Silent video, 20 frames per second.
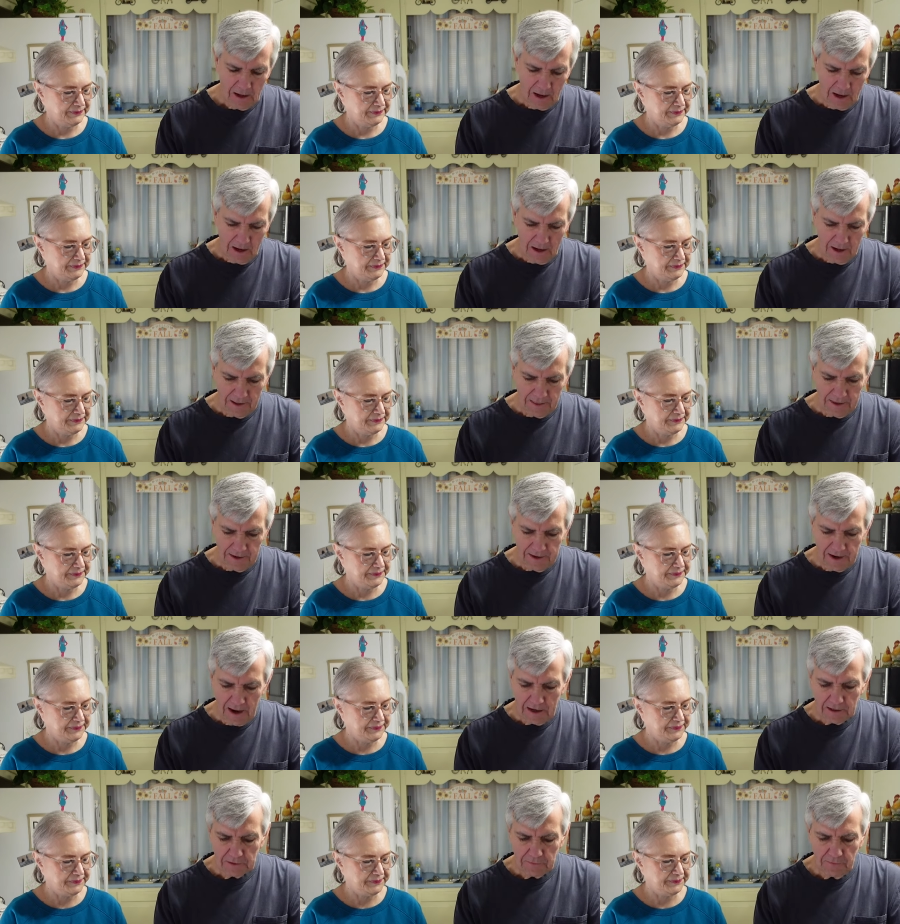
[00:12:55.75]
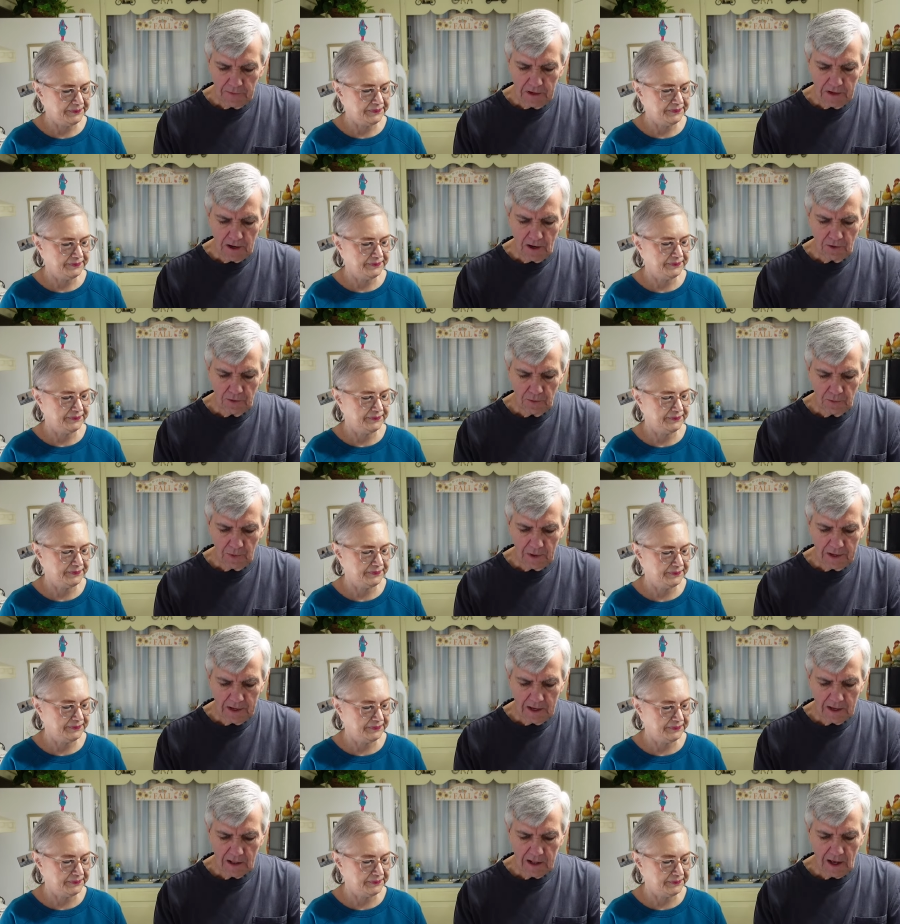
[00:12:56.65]
Speaker 1: Uh, the next video that we
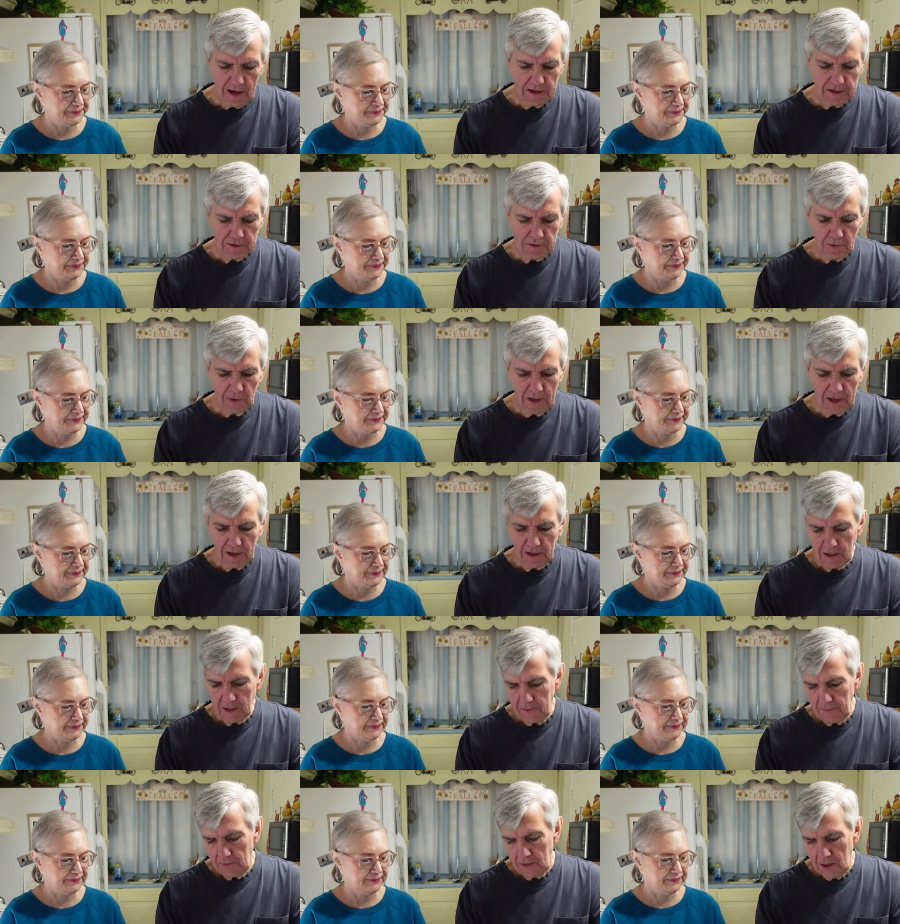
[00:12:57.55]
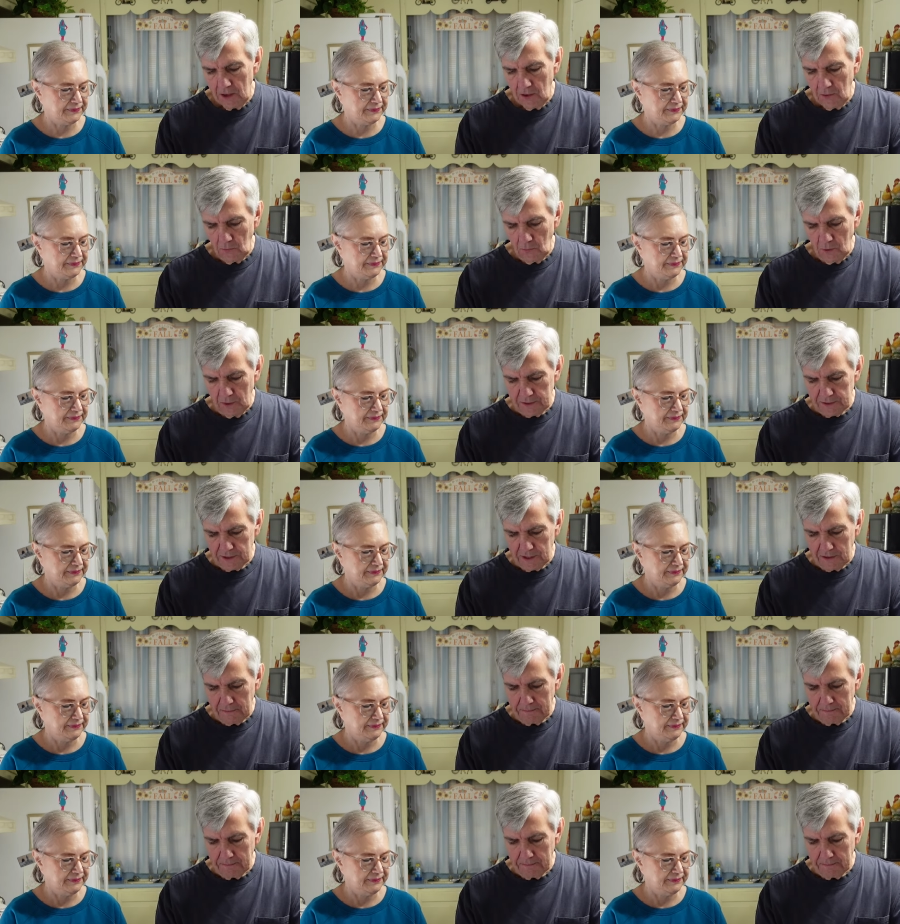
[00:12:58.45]
did last week was the